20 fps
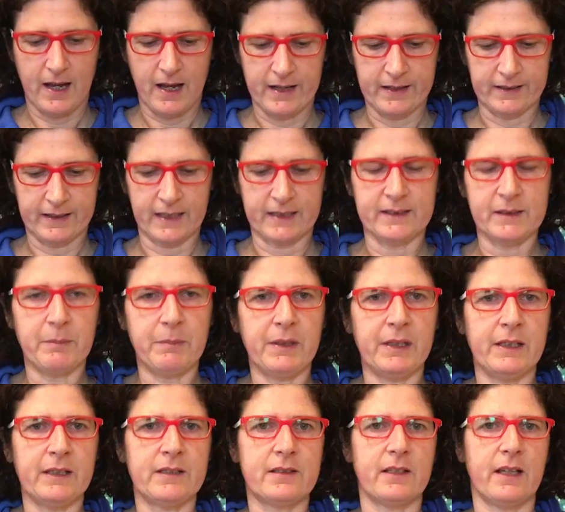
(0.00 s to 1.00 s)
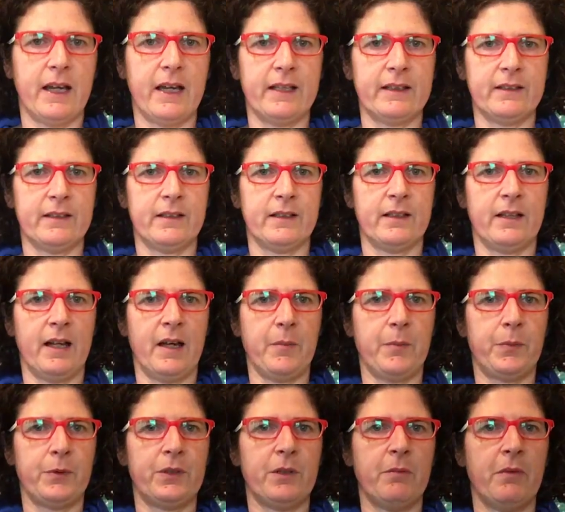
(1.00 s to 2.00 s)
I got the beads and uh, I
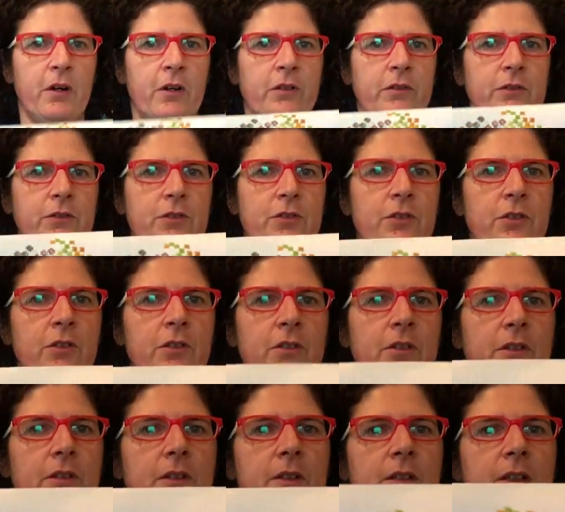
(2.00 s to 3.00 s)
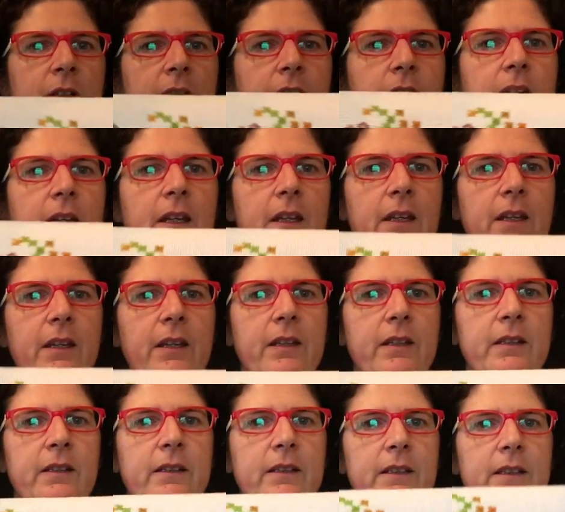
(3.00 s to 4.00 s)
put them on. So here